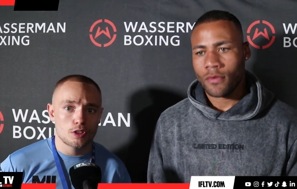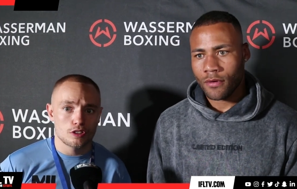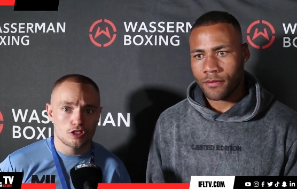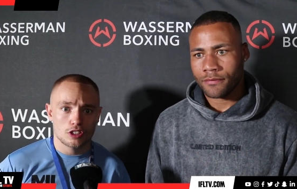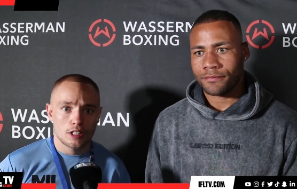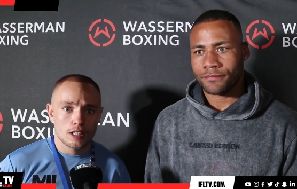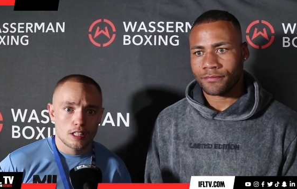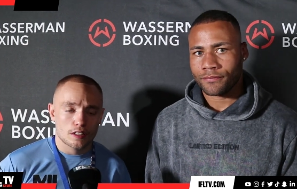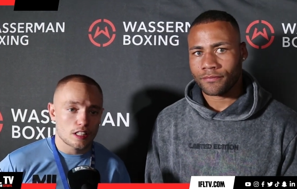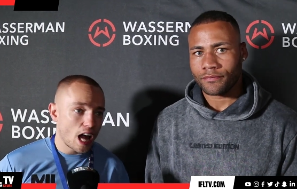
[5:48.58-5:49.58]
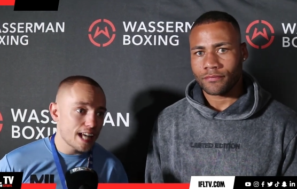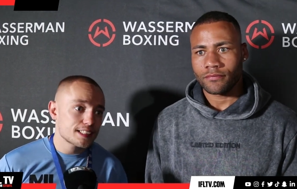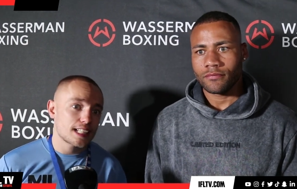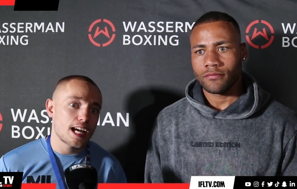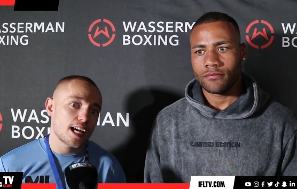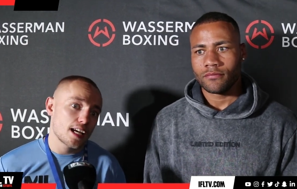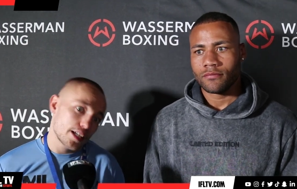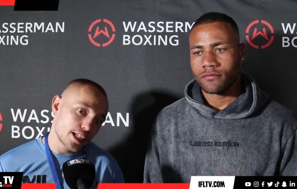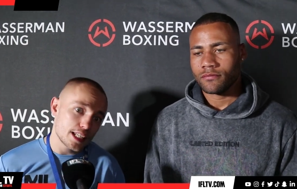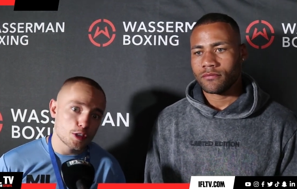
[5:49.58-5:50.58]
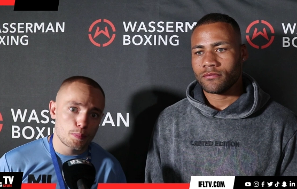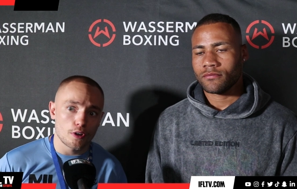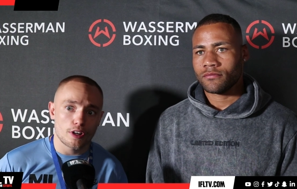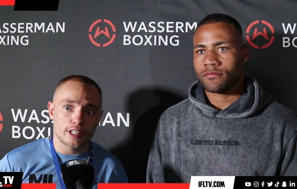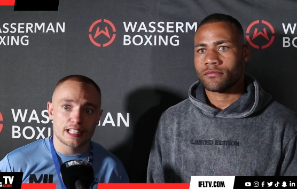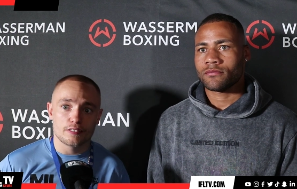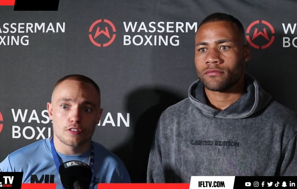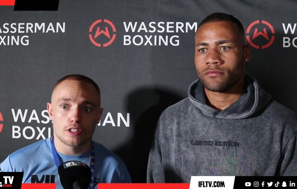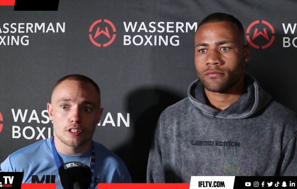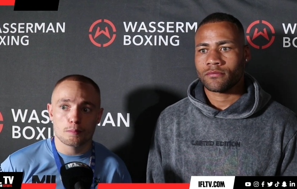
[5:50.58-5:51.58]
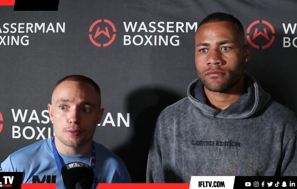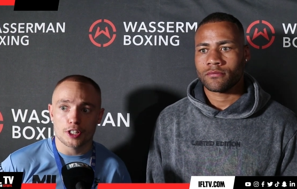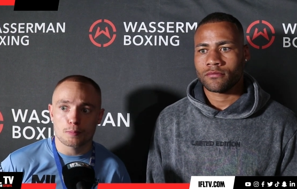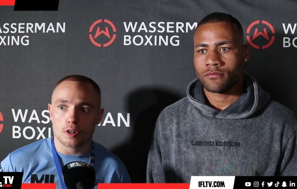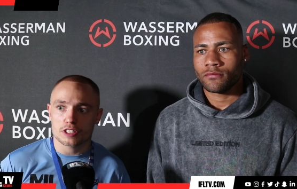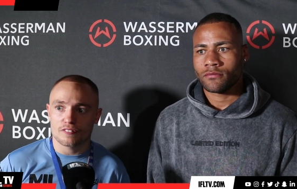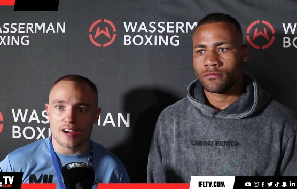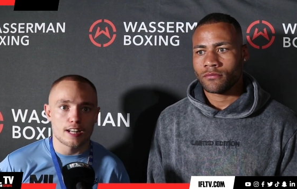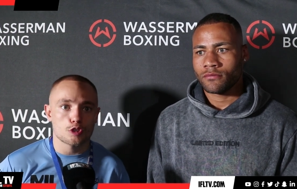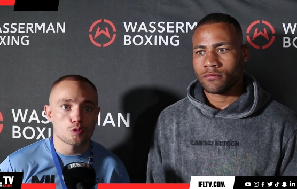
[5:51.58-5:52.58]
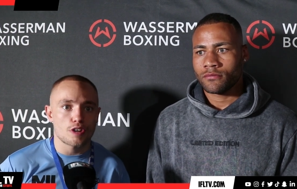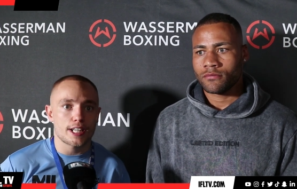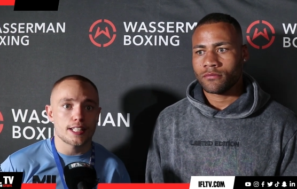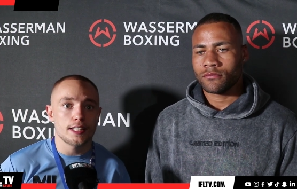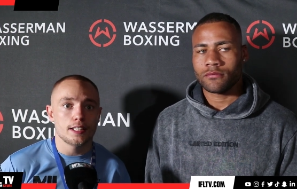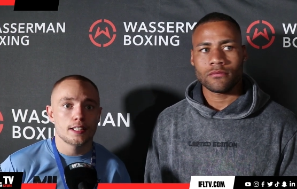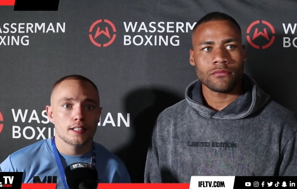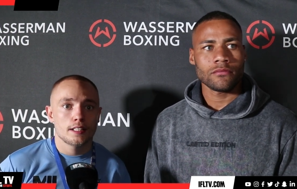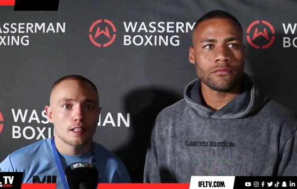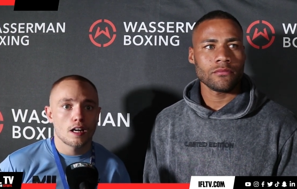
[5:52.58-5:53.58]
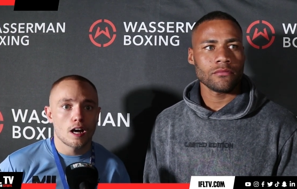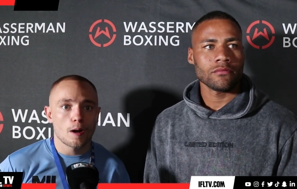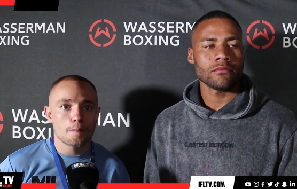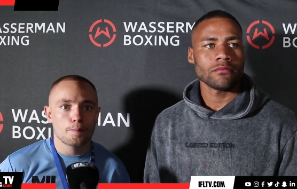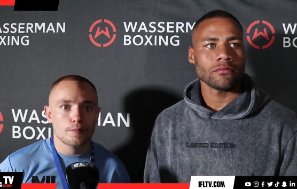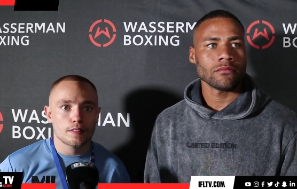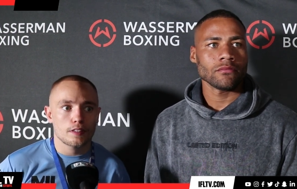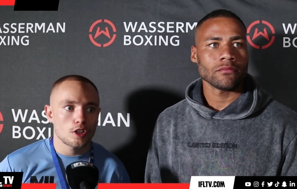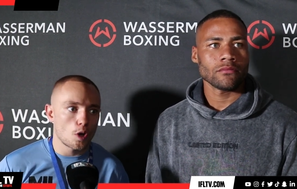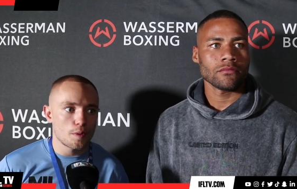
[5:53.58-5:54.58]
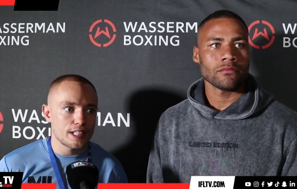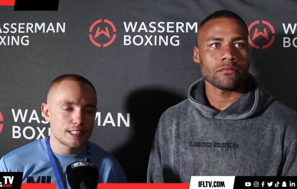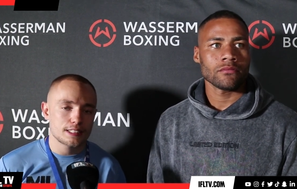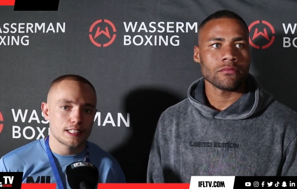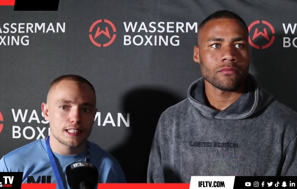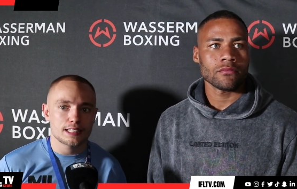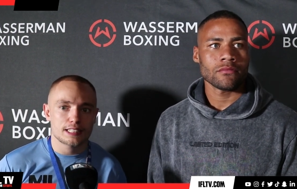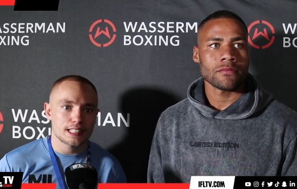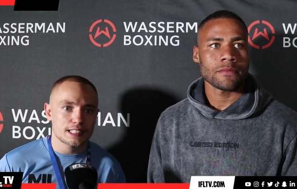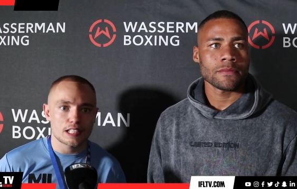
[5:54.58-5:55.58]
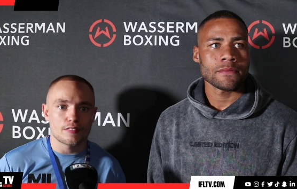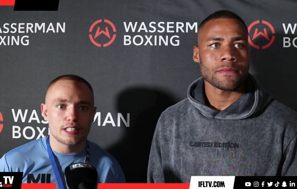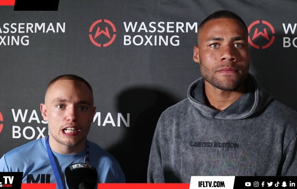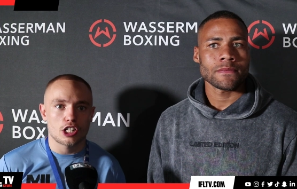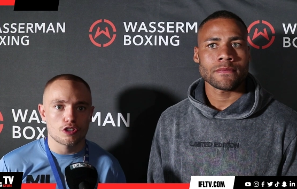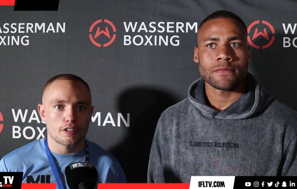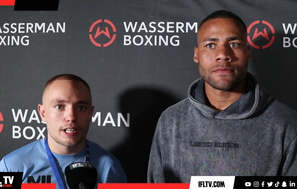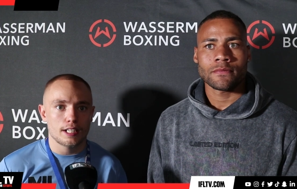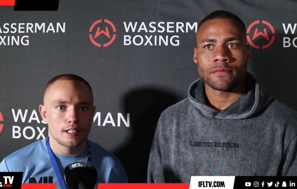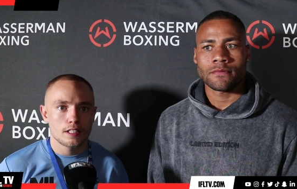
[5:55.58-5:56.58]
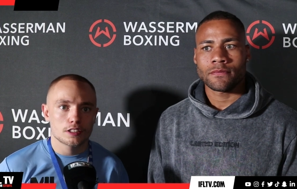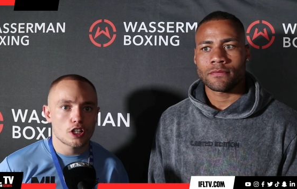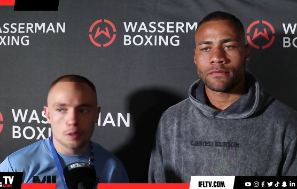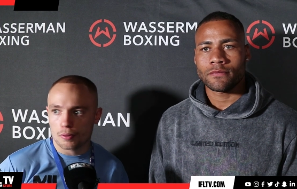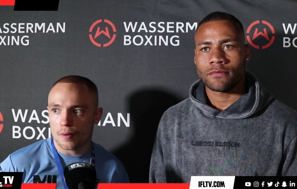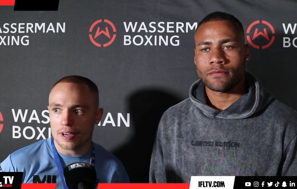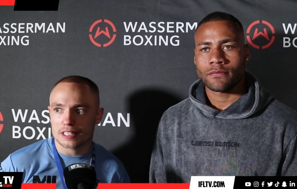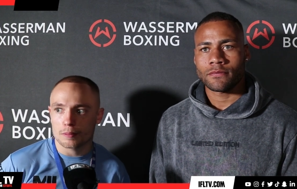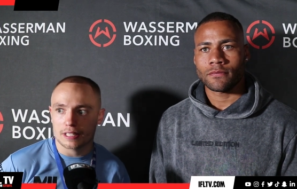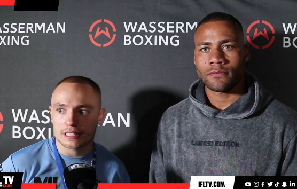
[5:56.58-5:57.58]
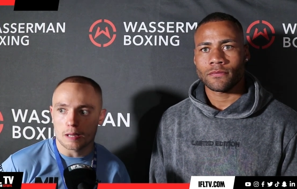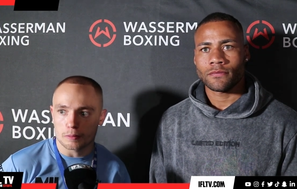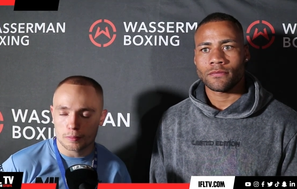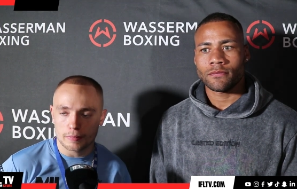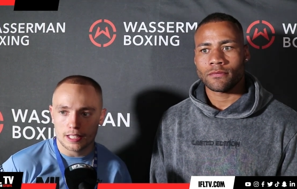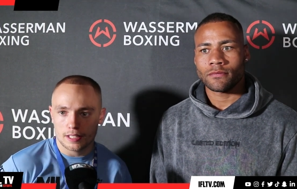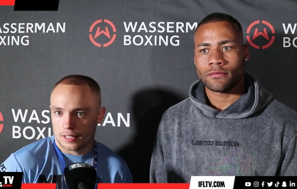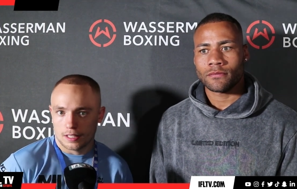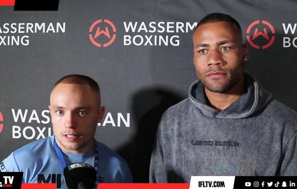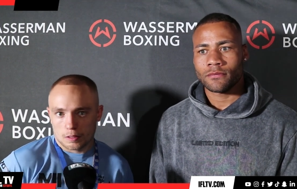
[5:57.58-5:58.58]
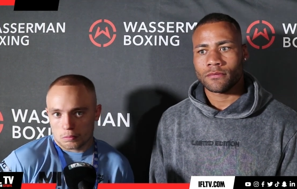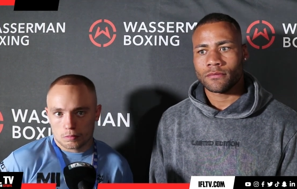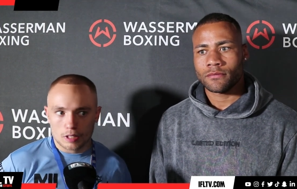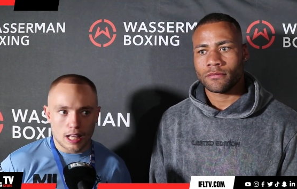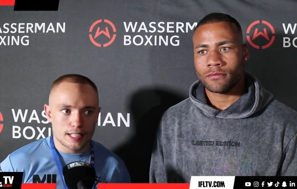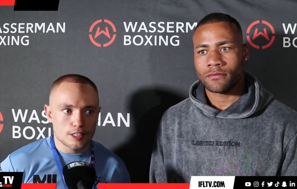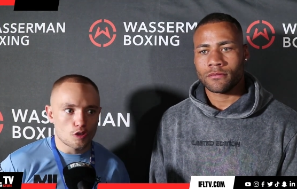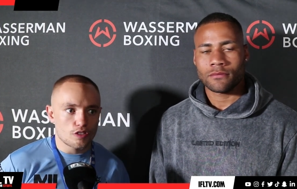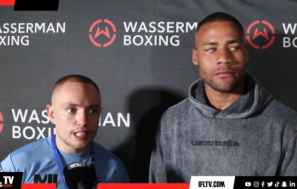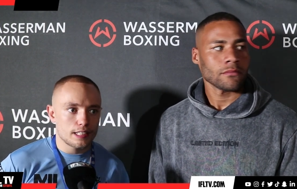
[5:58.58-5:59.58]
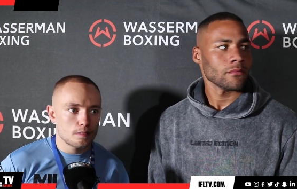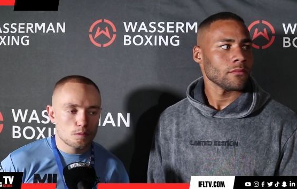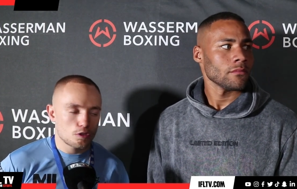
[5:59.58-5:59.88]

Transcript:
Speaker 1: because the nights that he's put and given British boxing fans already, um, you know, in his in his six, seven-year career, turning pro at a similar time to me, that he's already